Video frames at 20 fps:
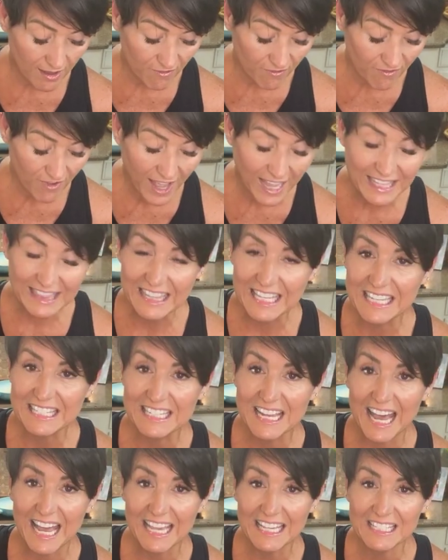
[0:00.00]
finely
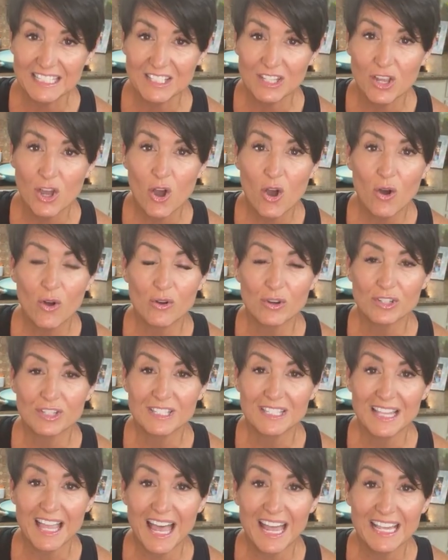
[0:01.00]
dice or
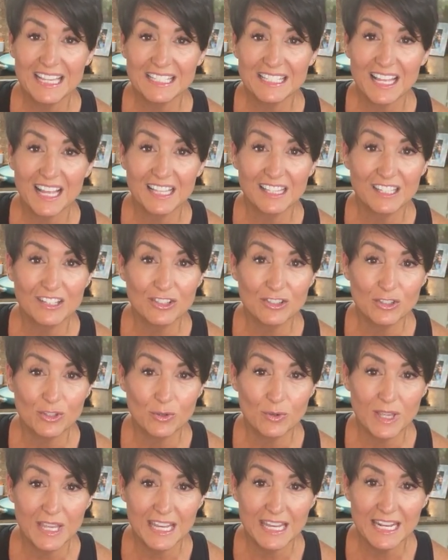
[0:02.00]
slice a little
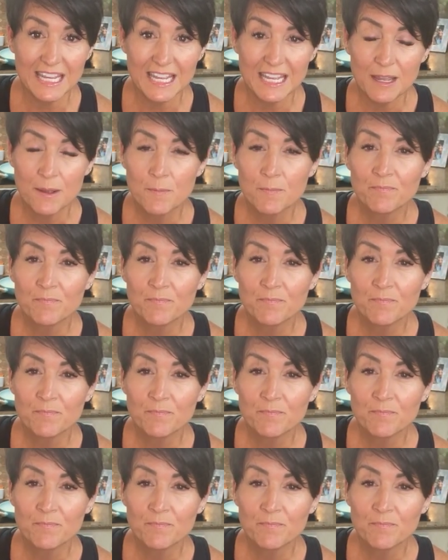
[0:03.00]
zucchini.